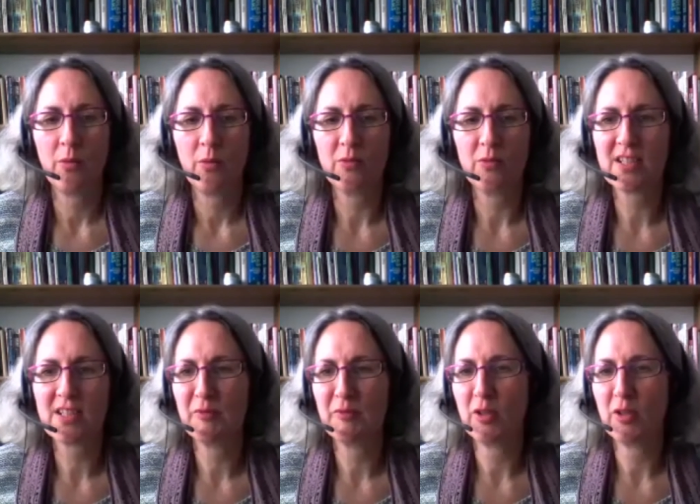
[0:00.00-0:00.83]
what some
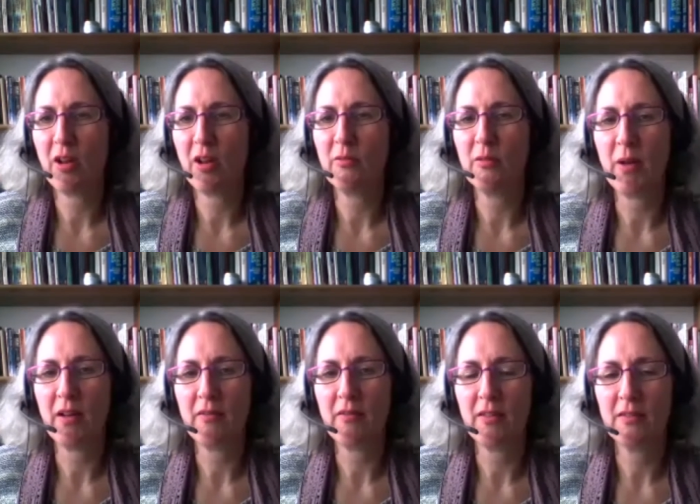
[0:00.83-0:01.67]
of you wrote
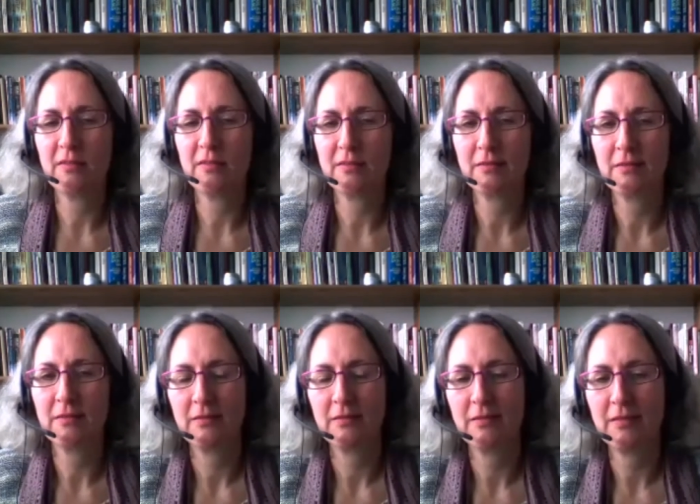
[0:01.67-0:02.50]
about the
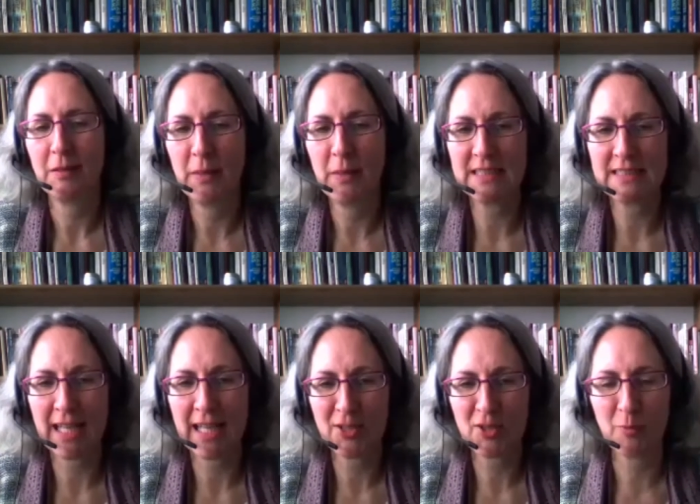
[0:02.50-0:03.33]

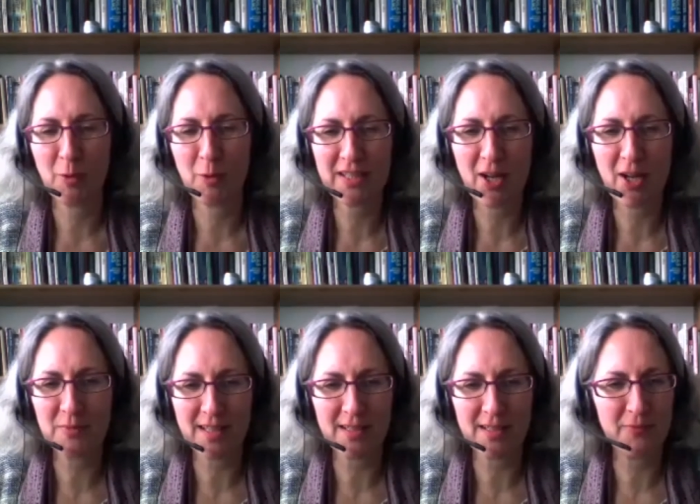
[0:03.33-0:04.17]
meditation while we come
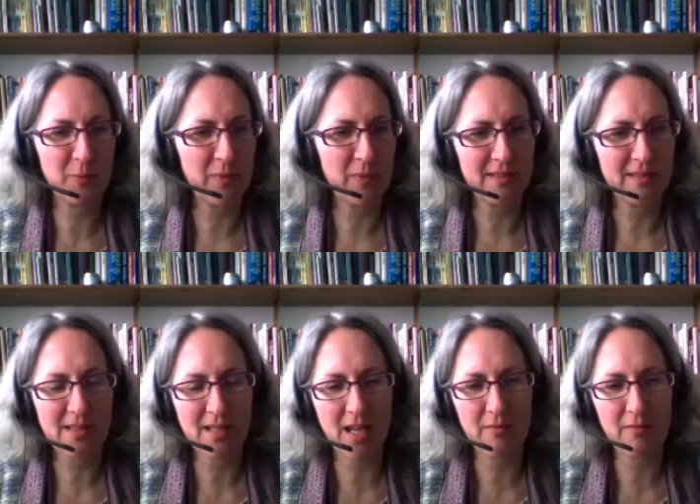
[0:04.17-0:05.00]
down from that
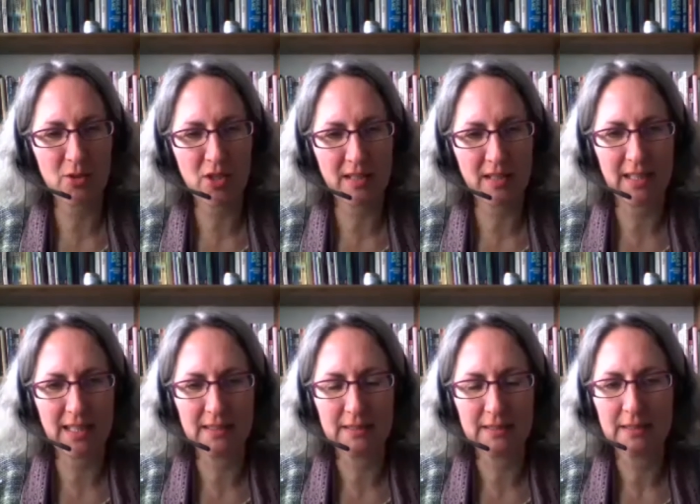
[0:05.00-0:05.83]
Sarah
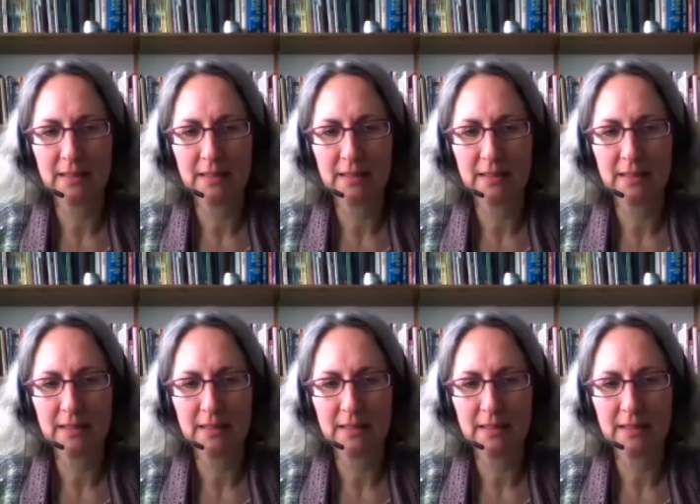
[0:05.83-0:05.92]
channeling.